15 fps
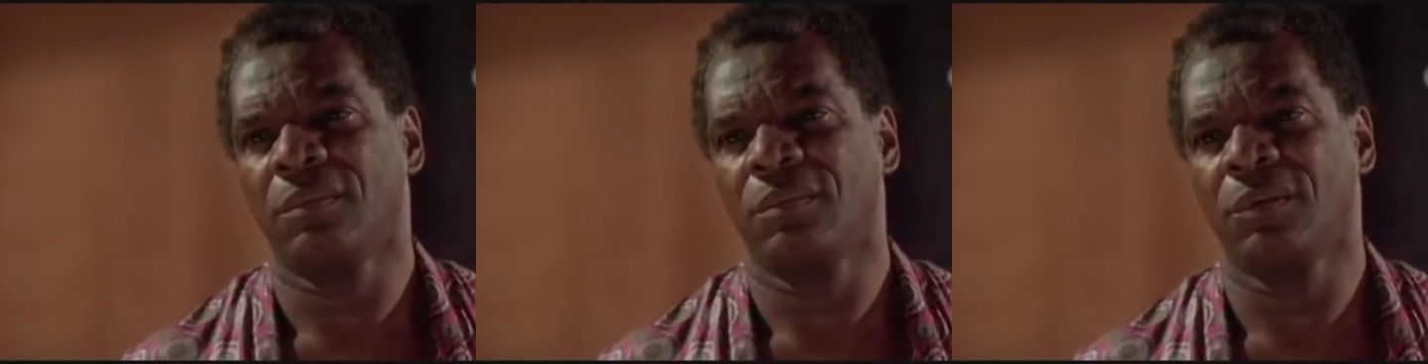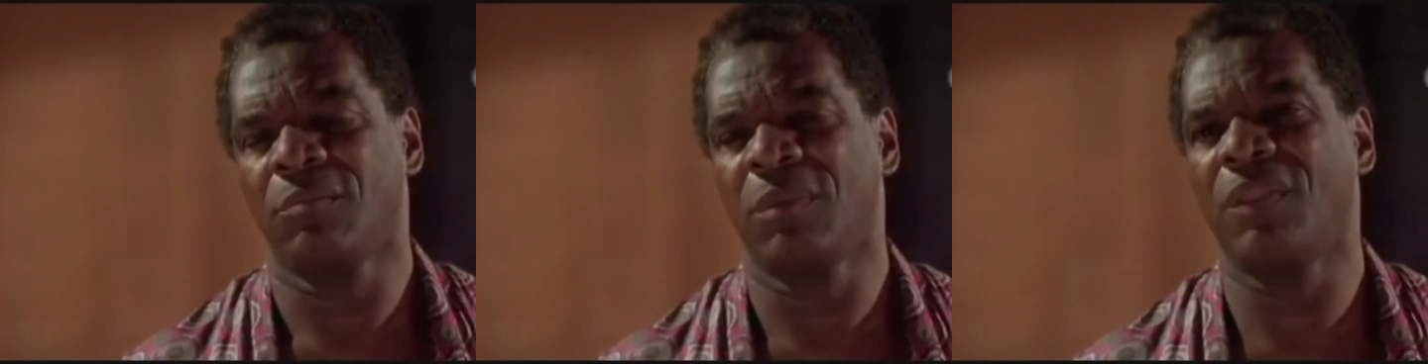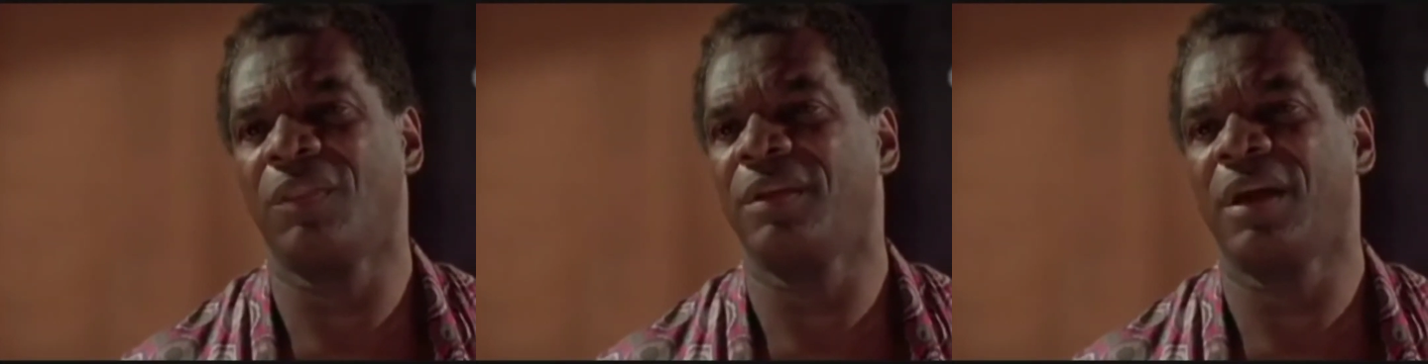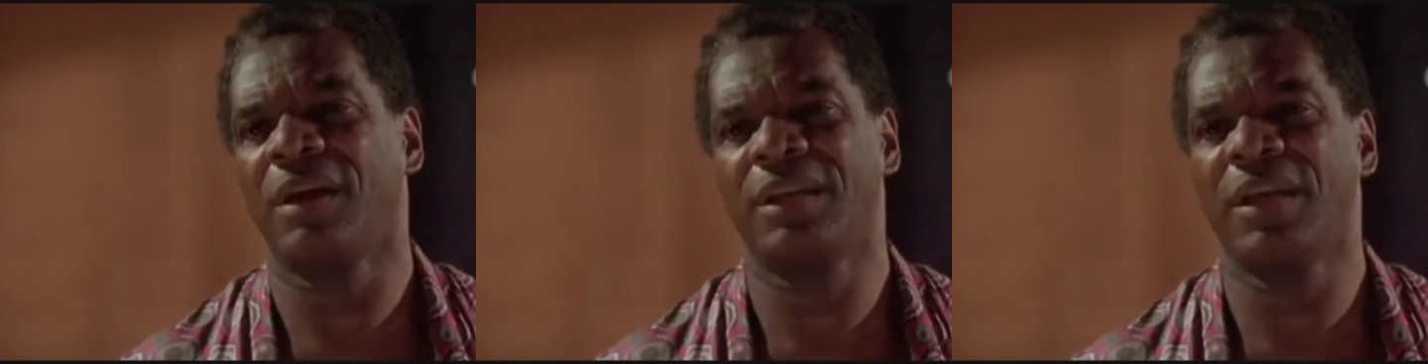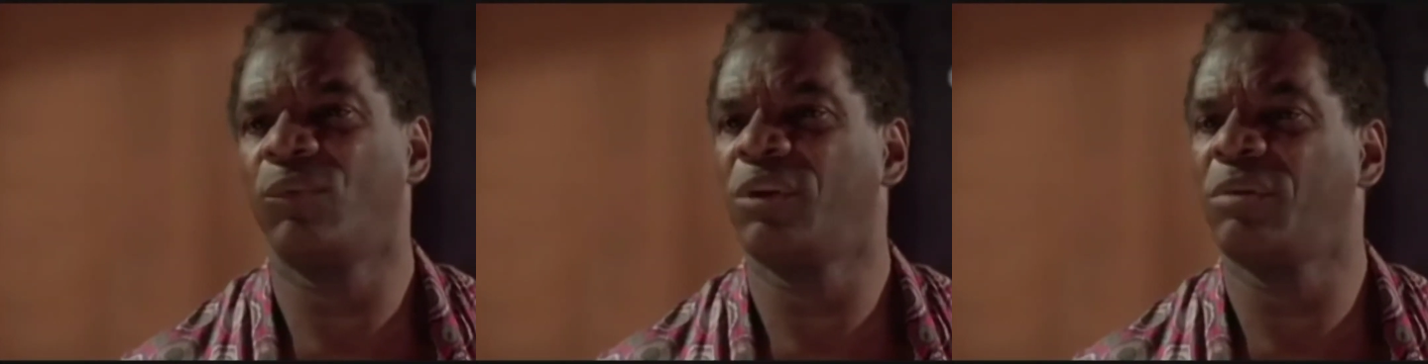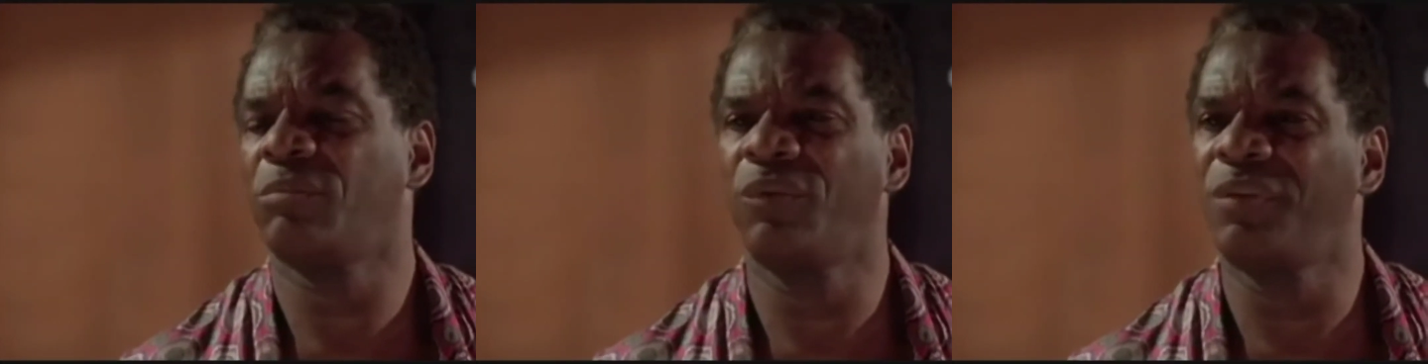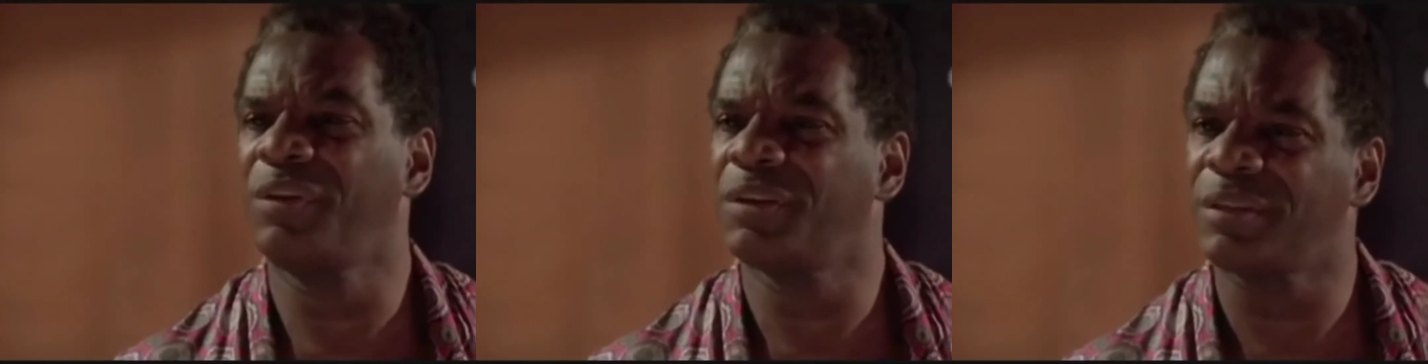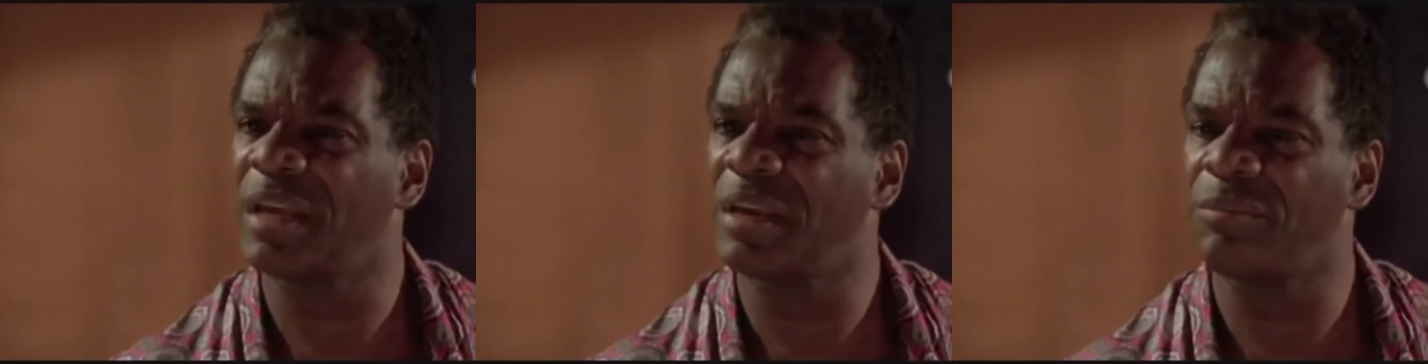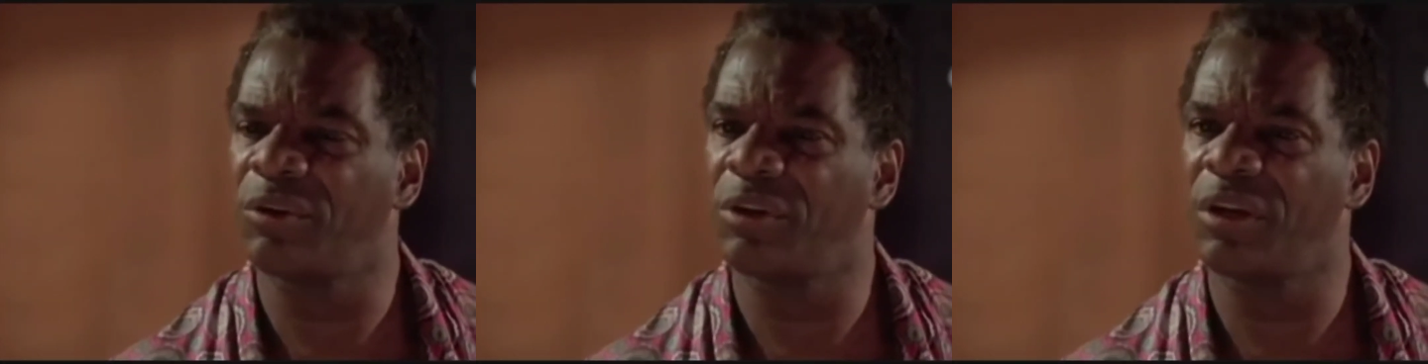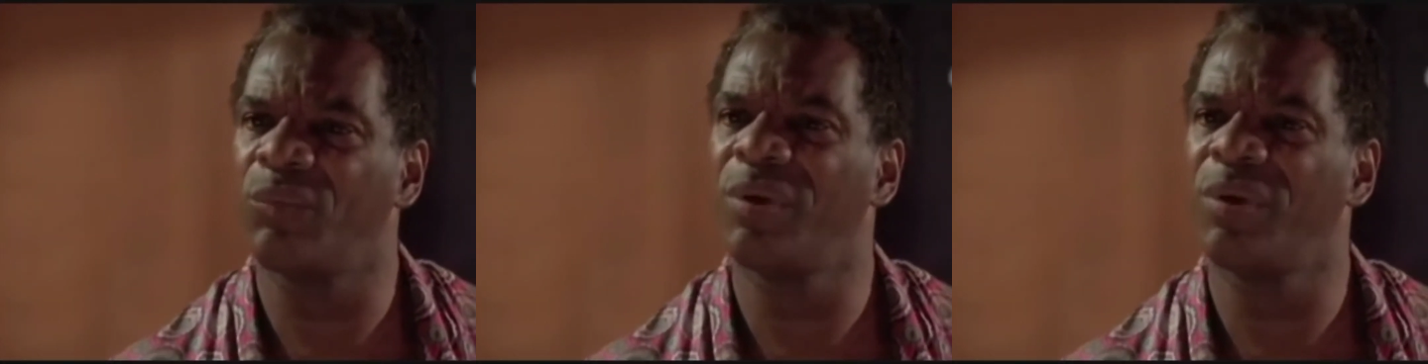Your mother and I never would have moved in this neighborhood if